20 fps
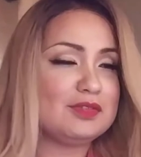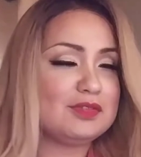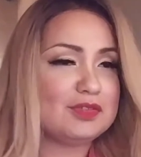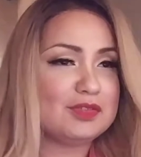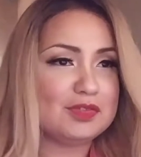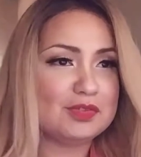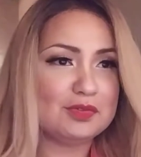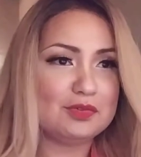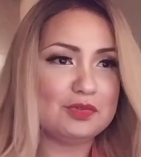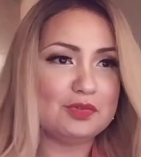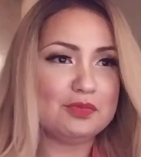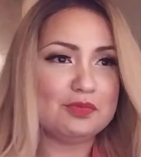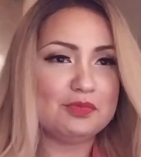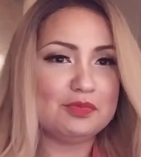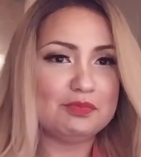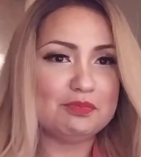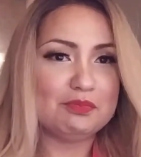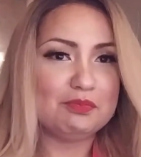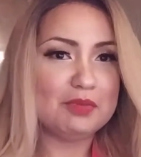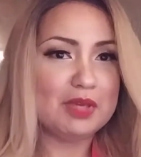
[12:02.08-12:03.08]

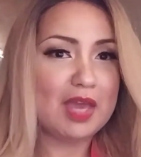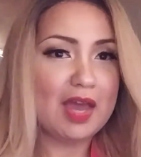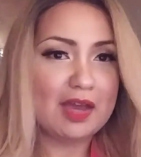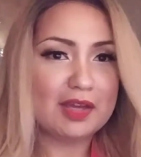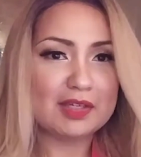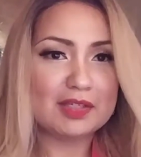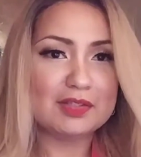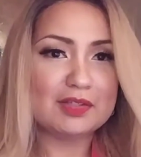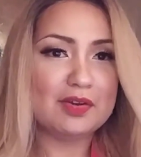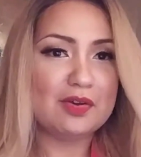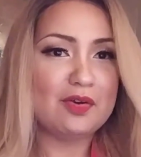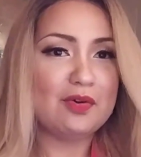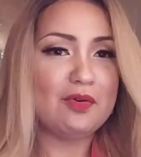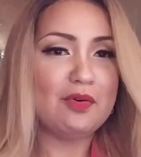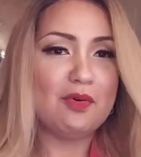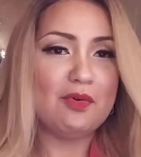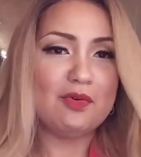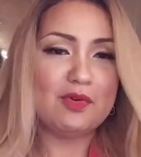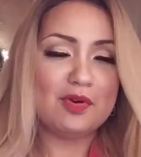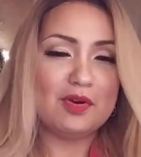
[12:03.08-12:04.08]
to Miyagi-Do
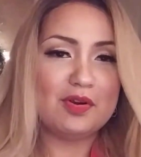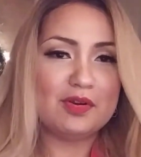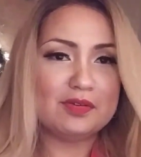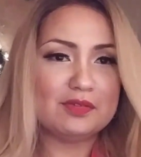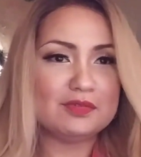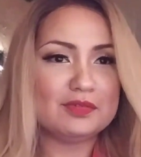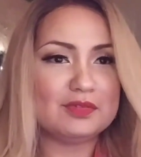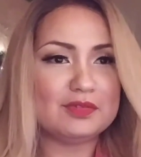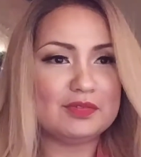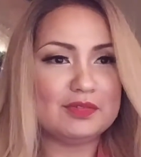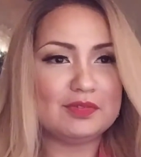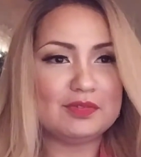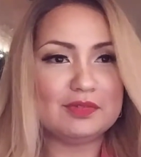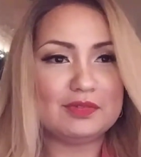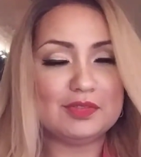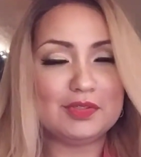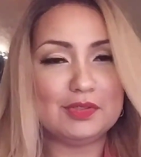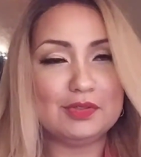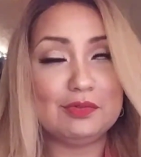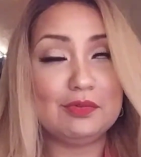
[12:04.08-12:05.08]
or
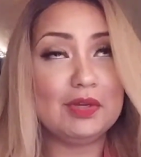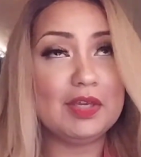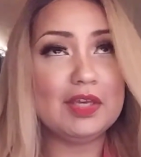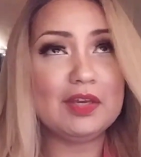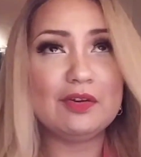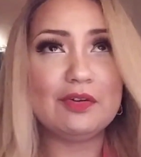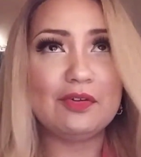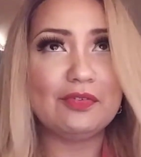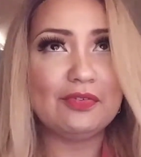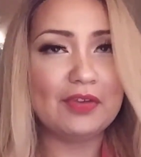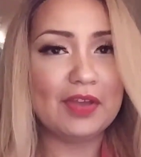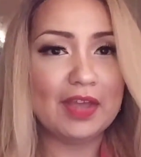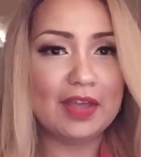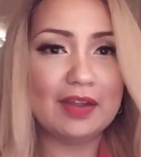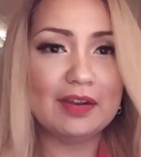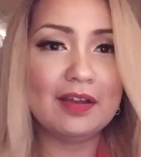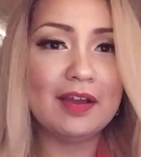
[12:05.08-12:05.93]
to Eagle Fan